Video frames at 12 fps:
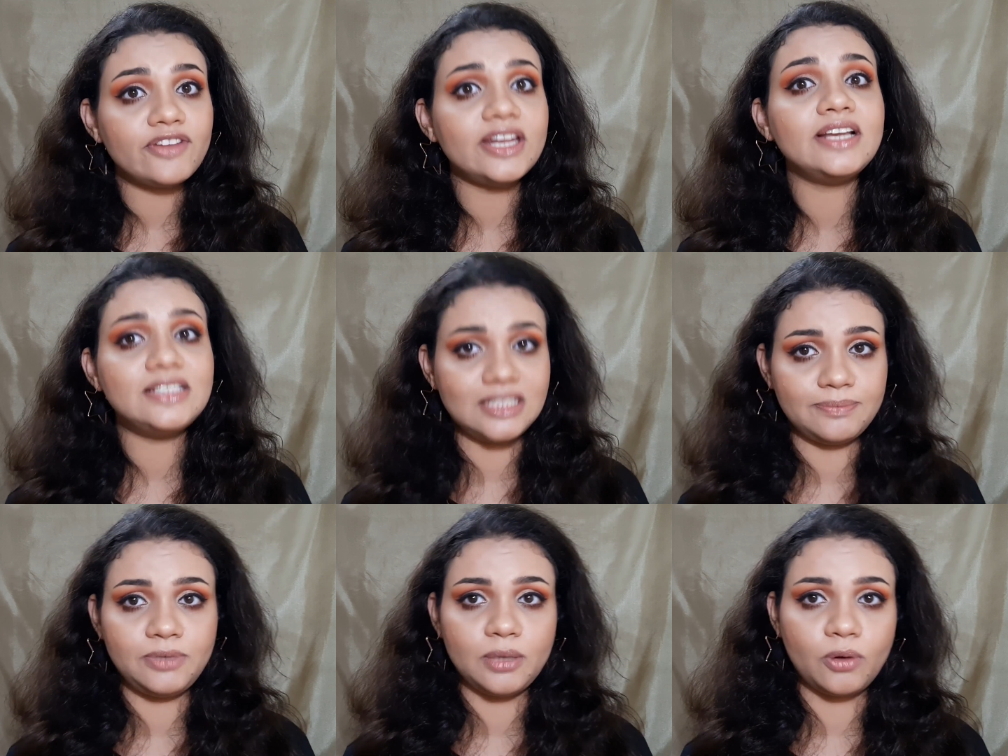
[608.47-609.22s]
and
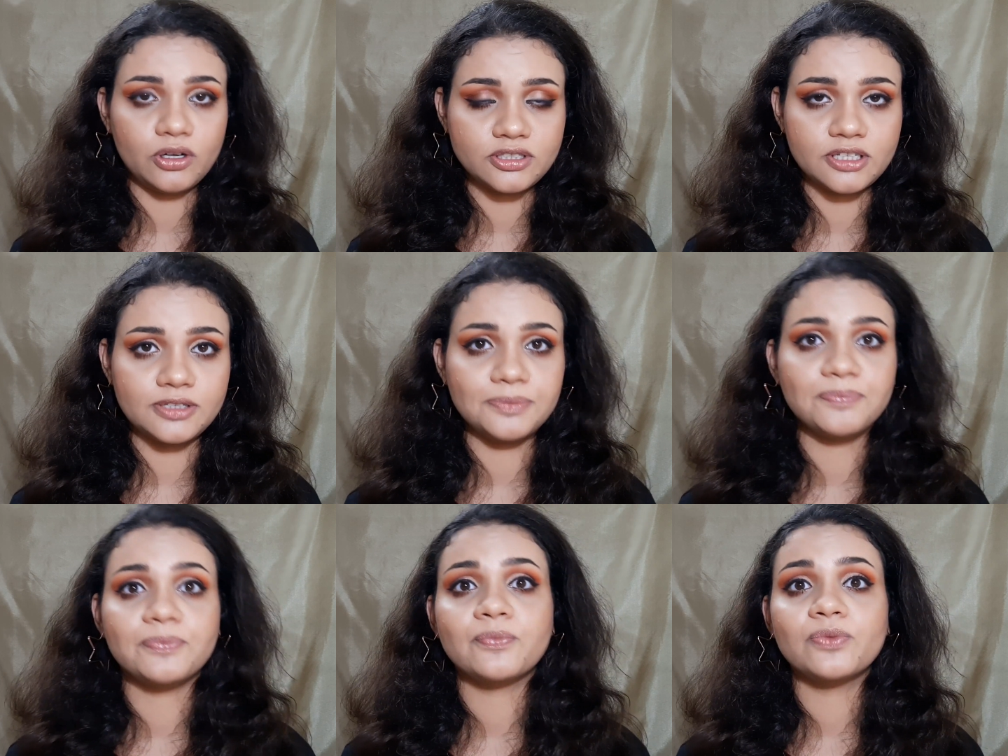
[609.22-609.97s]
very deeply about
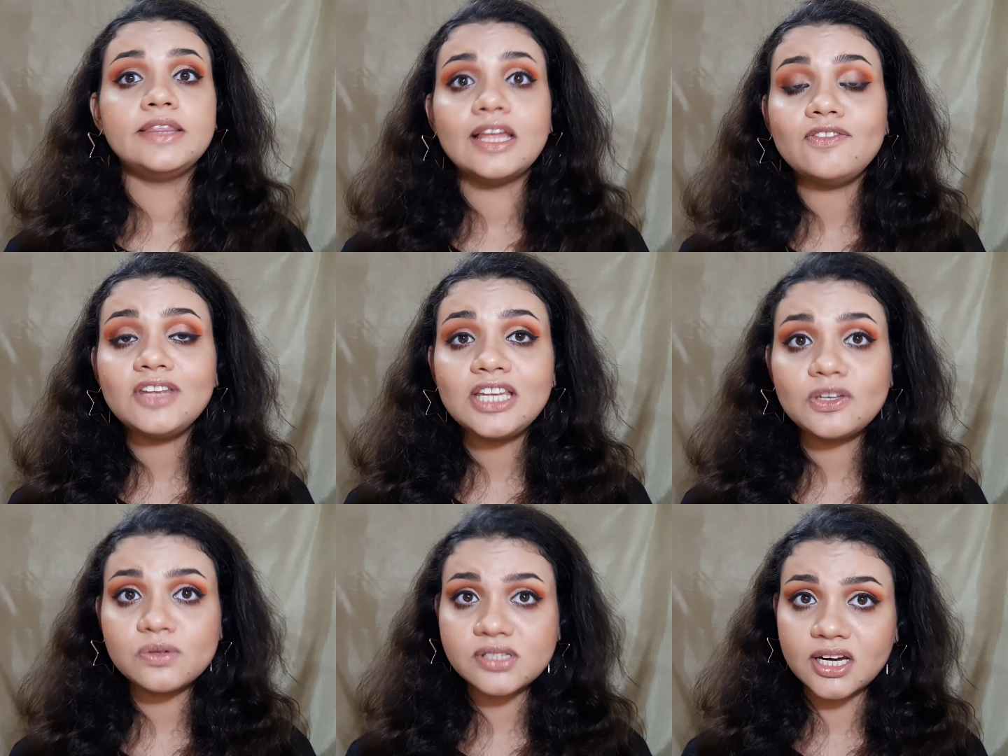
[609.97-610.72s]
it
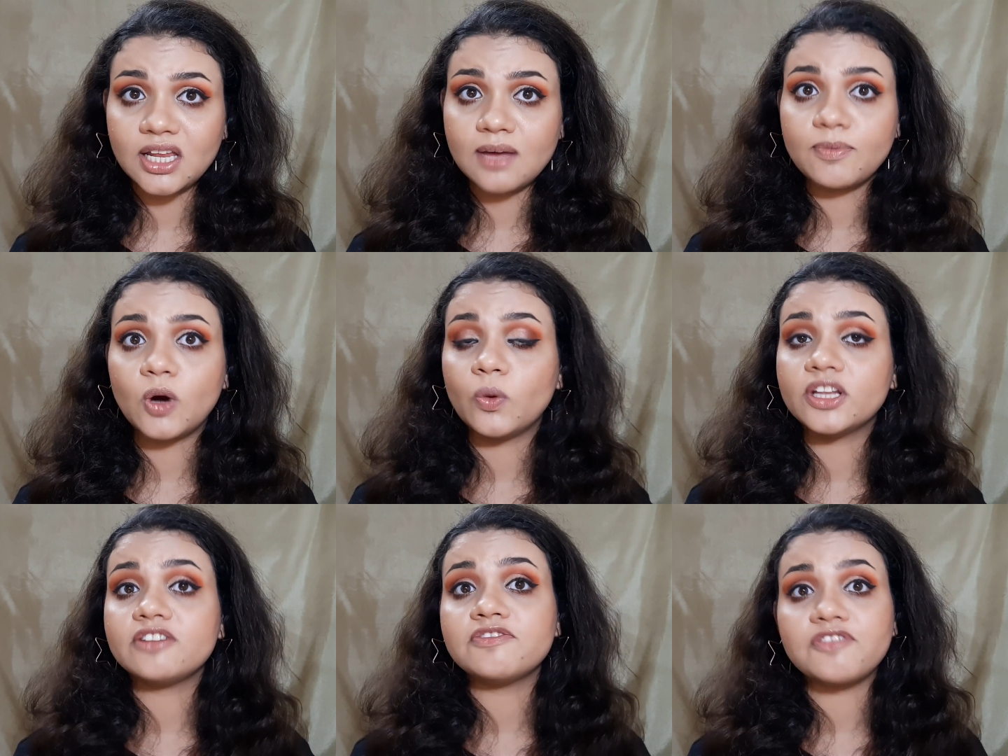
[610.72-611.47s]
then we need to study
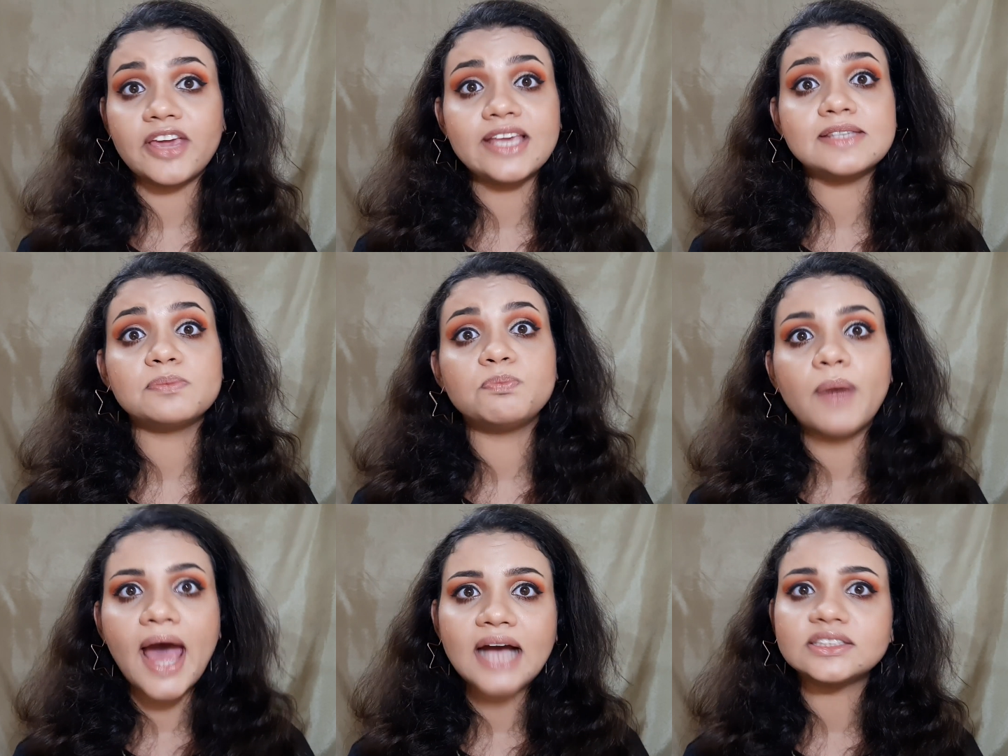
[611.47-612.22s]
about what are
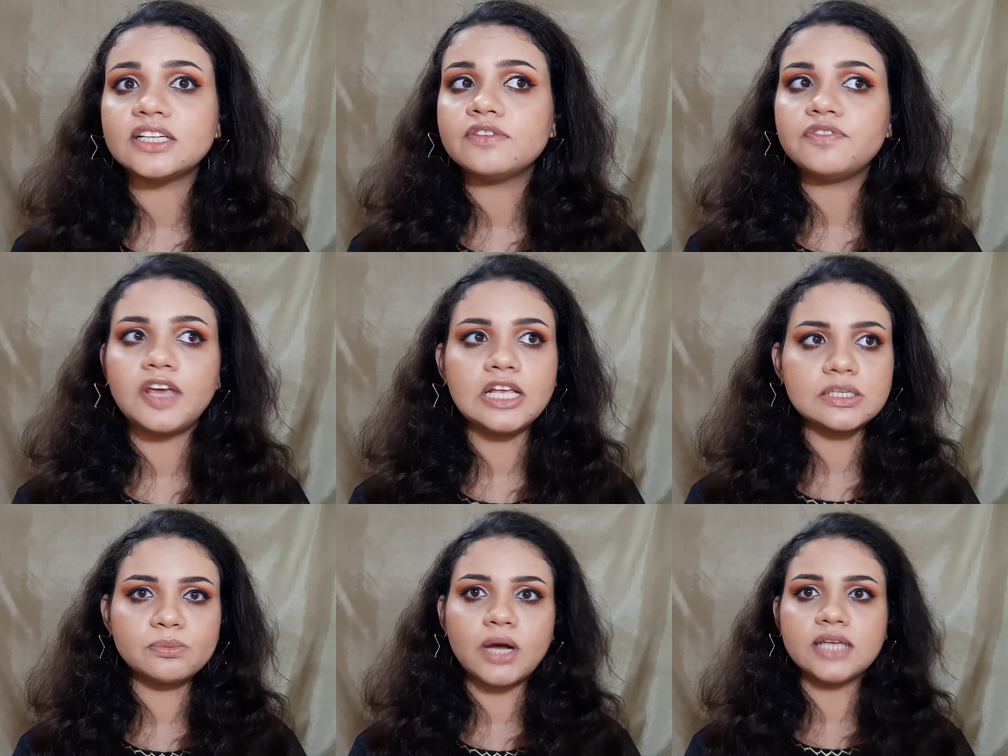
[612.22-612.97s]
face packs
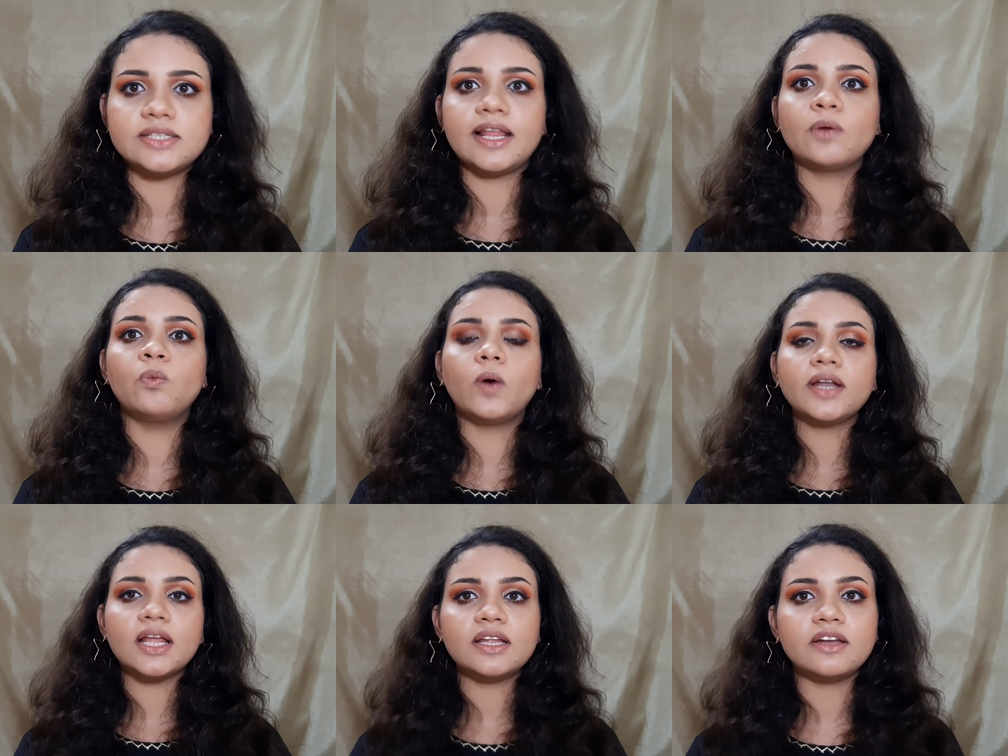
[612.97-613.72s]
and face masks
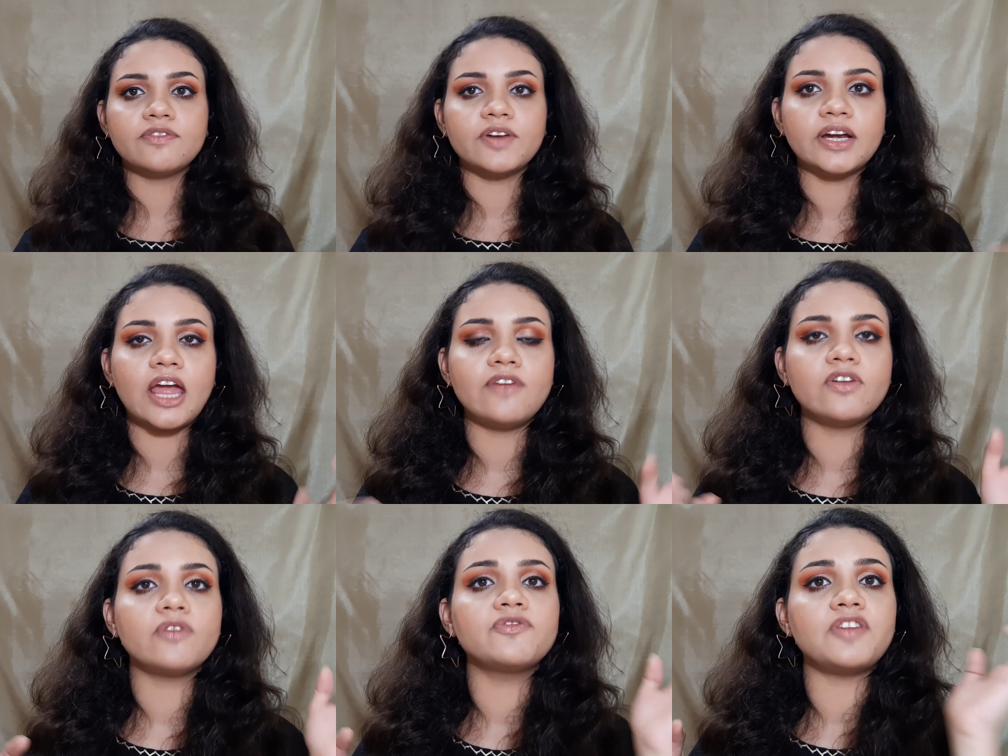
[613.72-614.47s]
like what are the
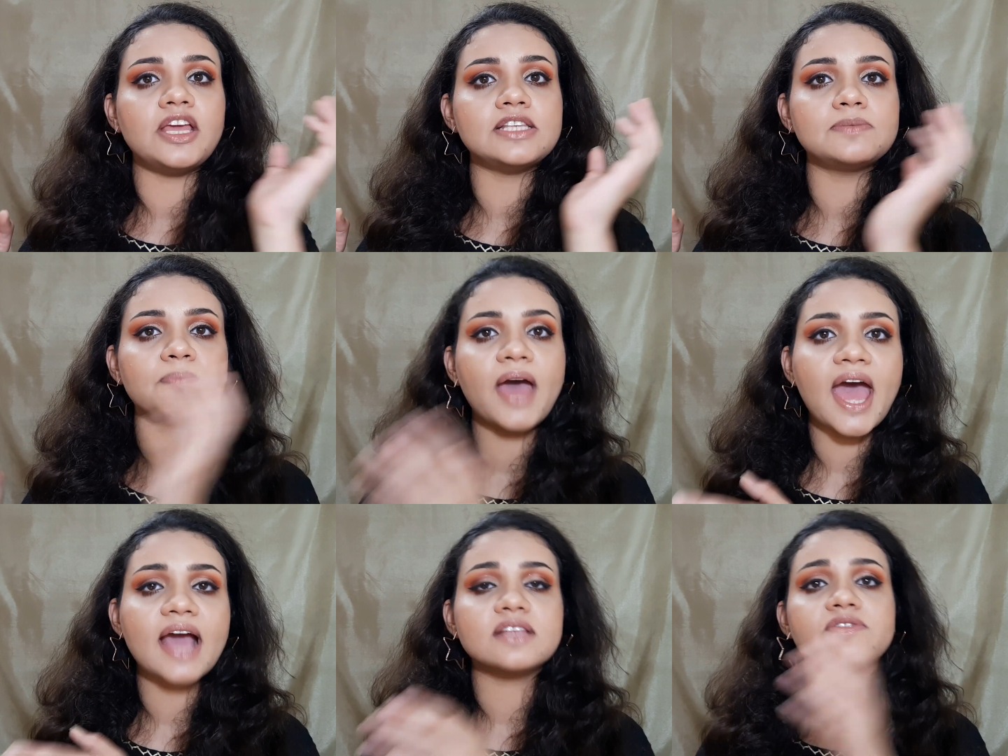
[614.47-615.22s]
different types of
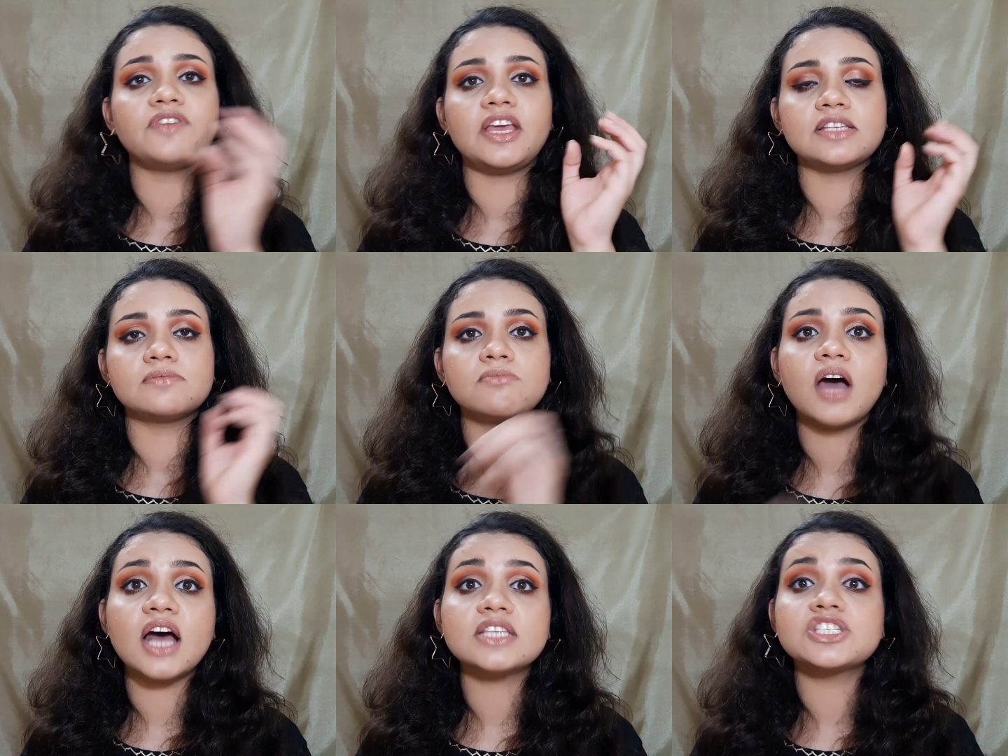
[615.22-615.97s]
face packs
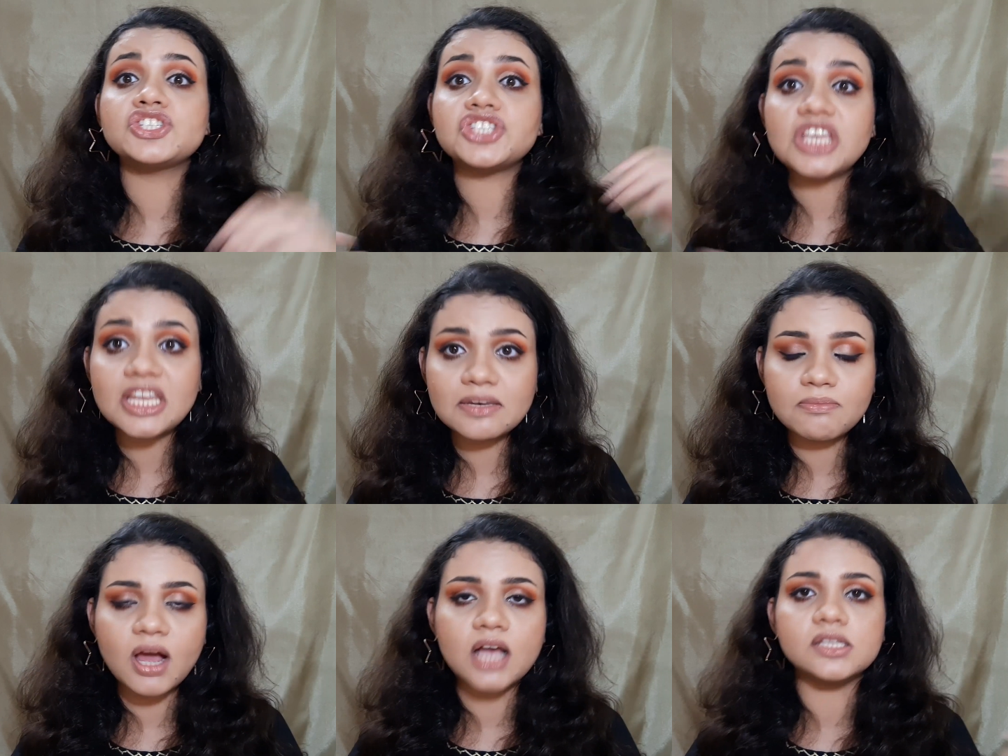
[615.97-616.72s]
face masks
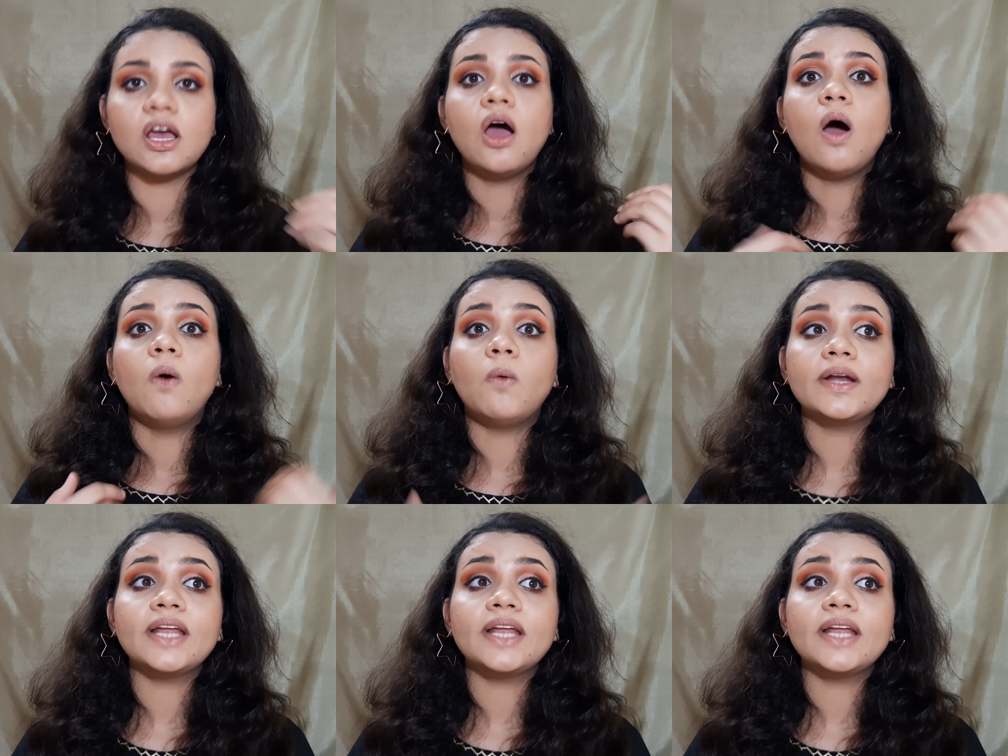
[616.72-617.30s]
sheet masks